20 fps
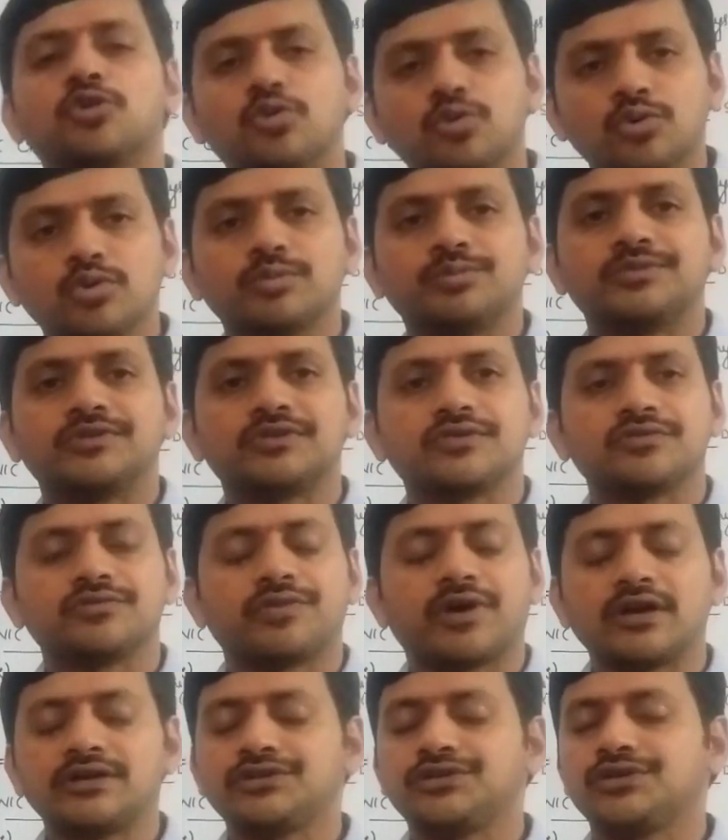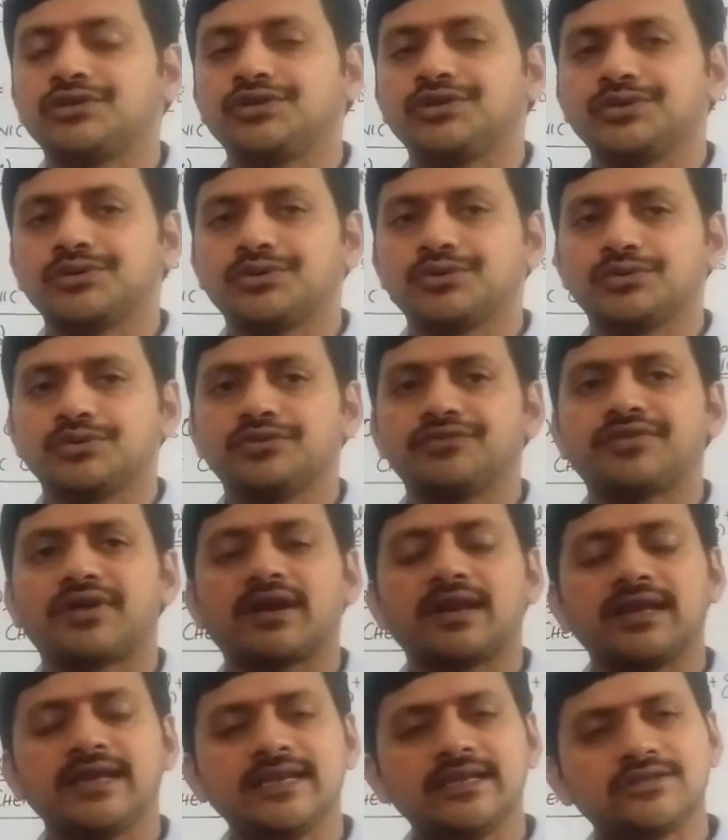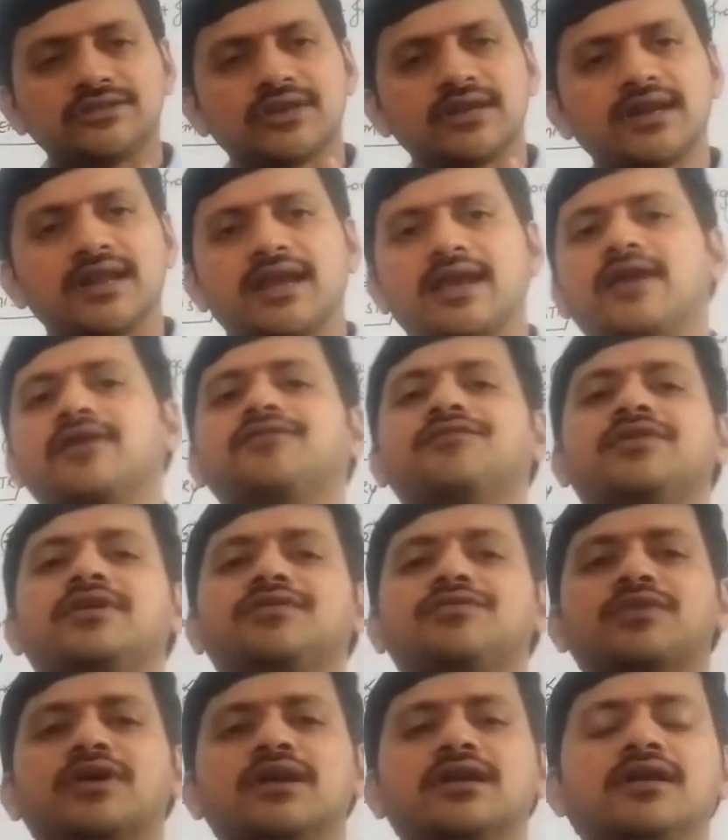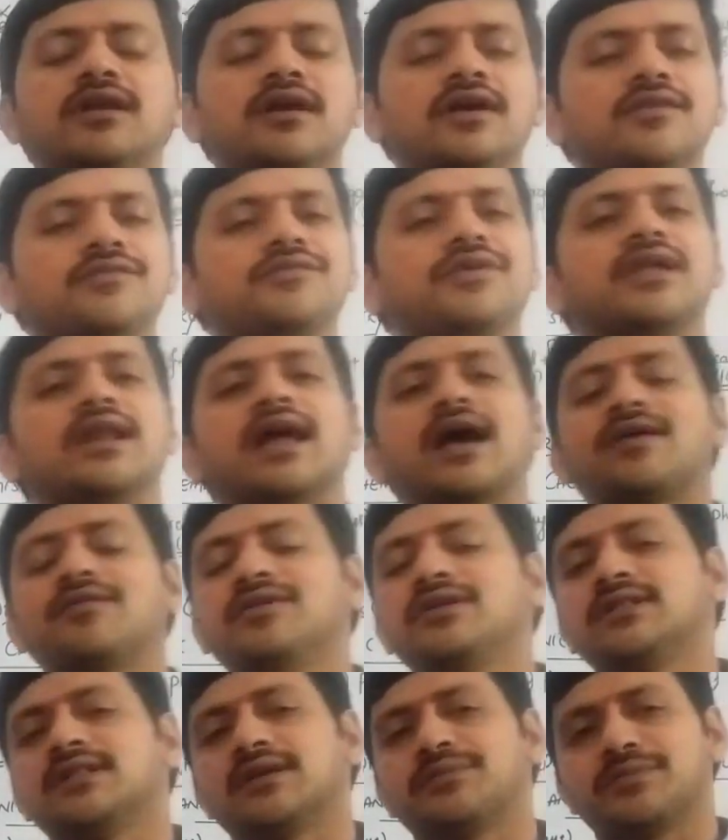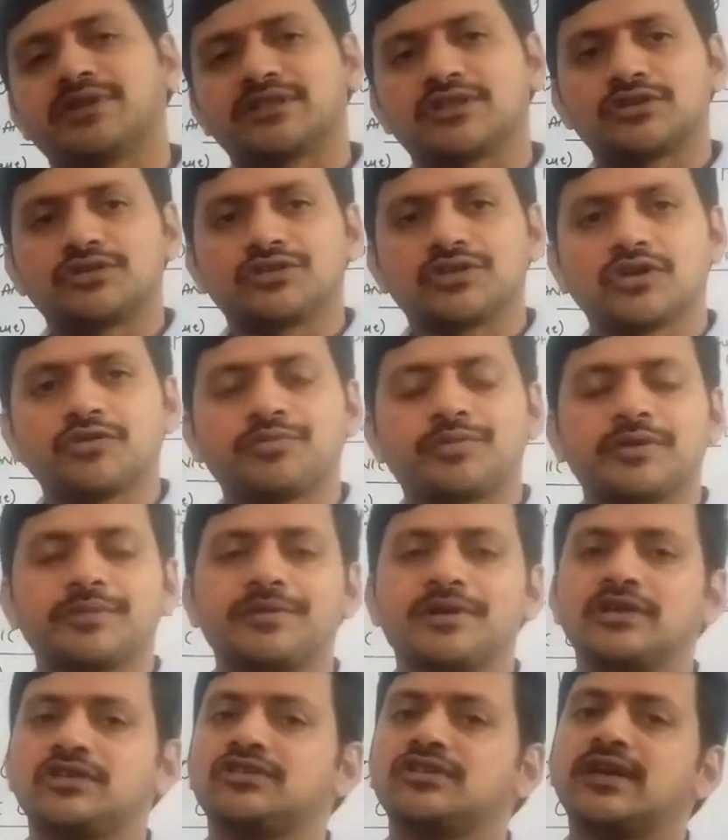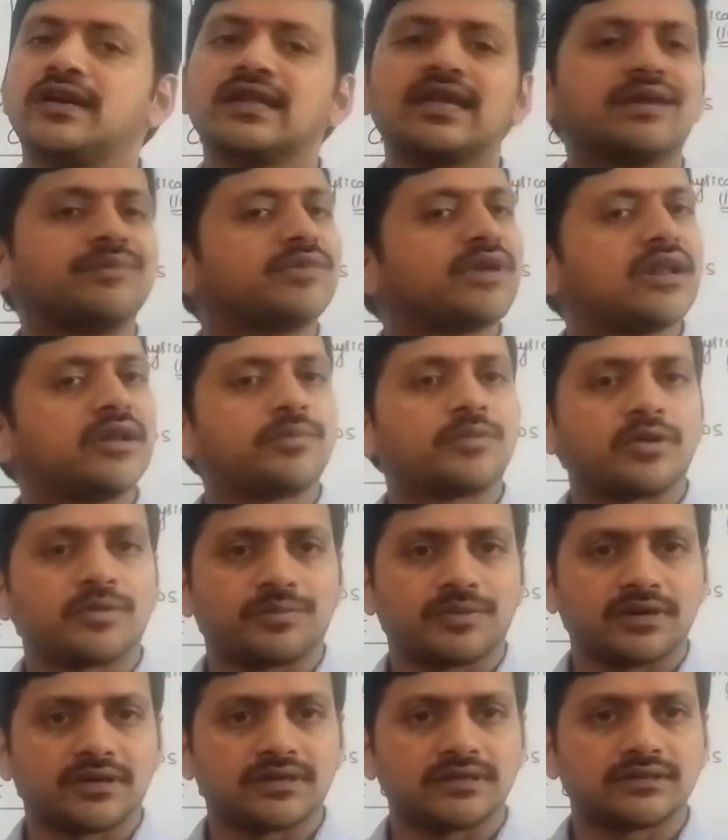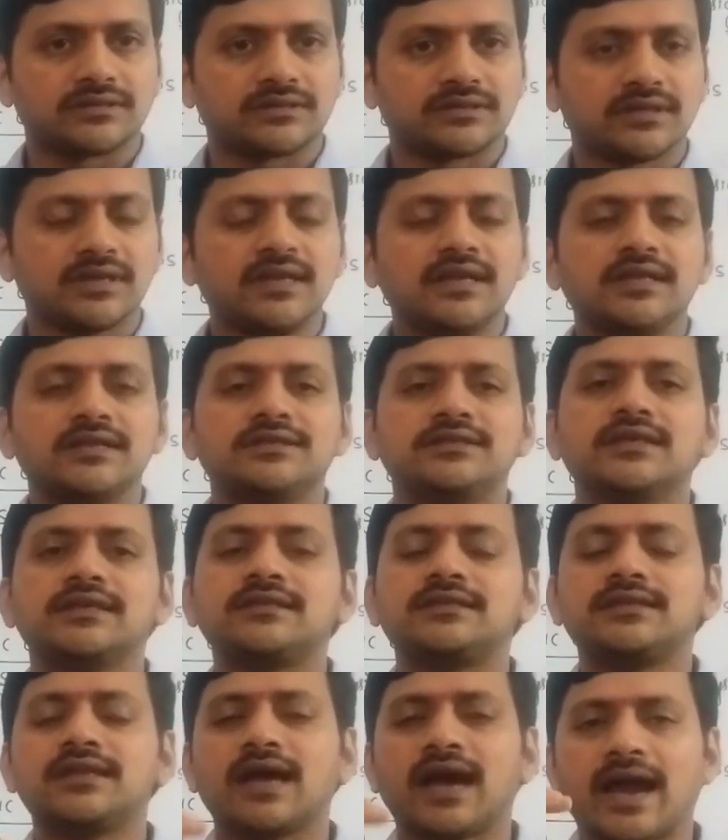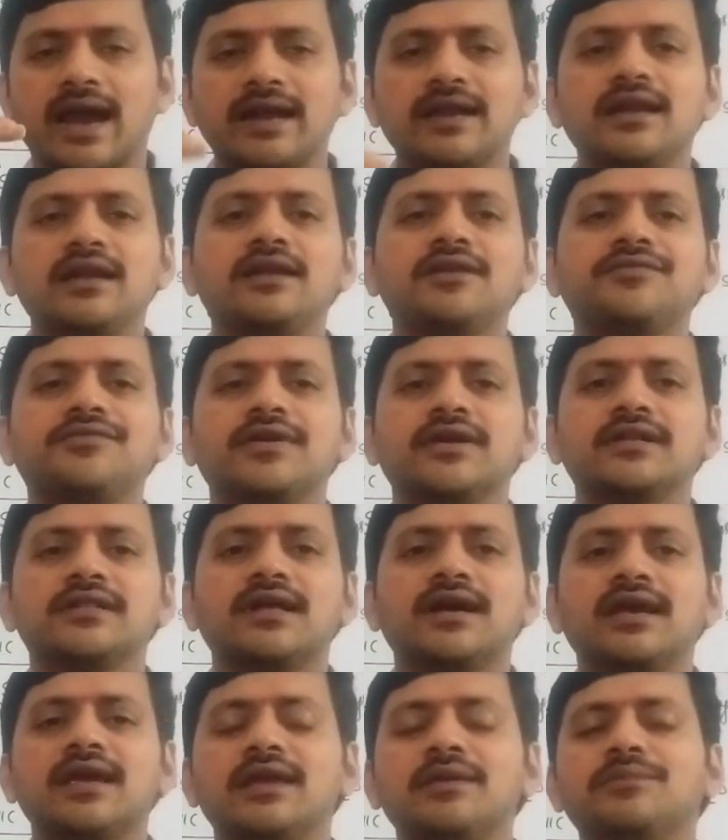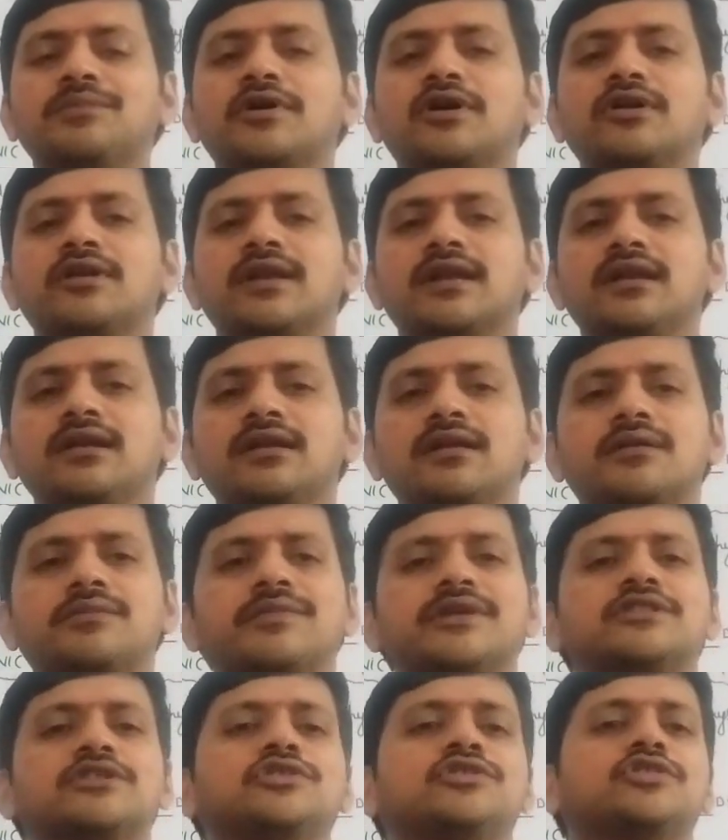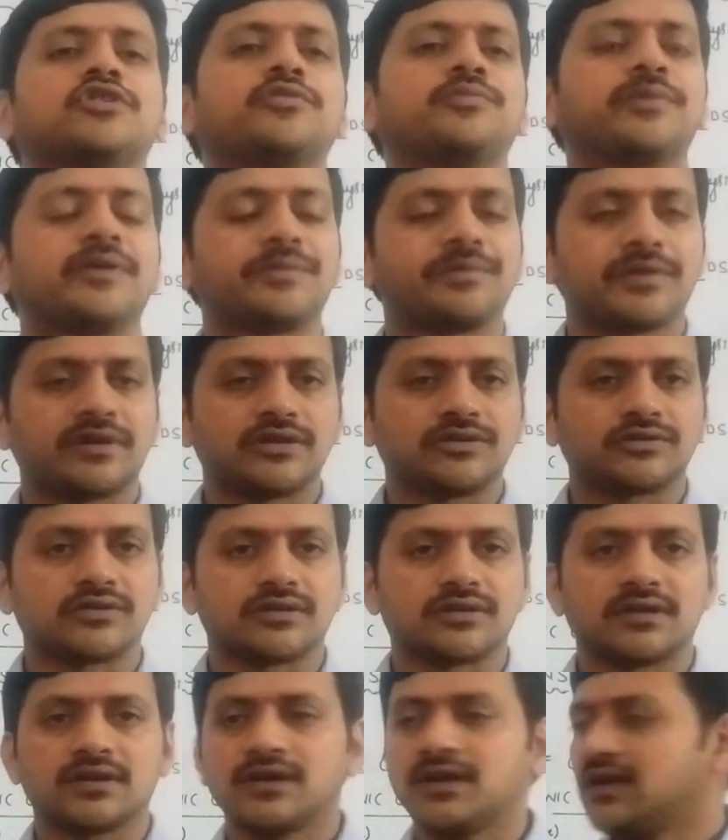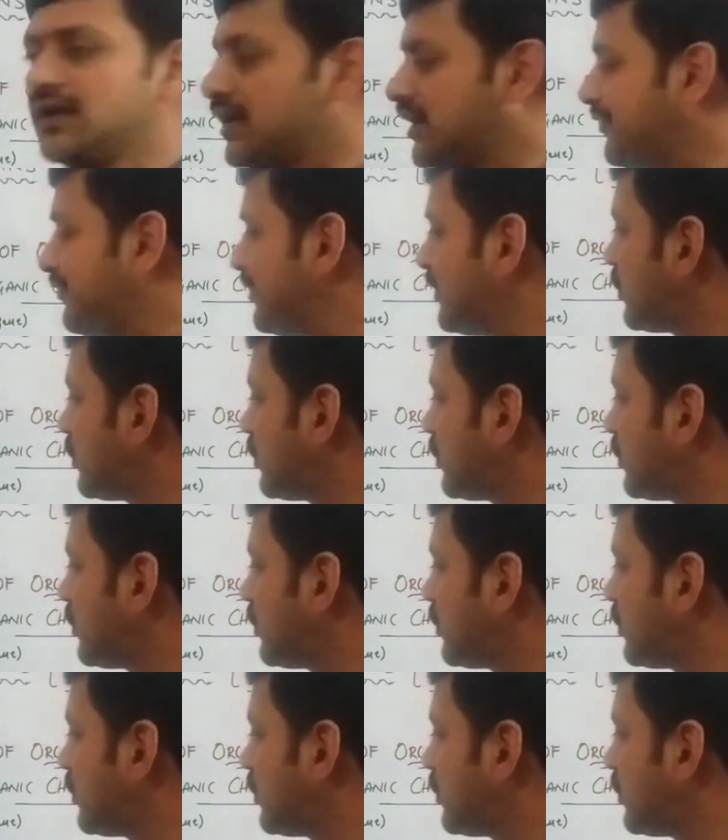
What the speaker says: groups, what should you do? For each and every one, we are having the methods of preparation and chemical properties. Just identify the important methods of preparation. If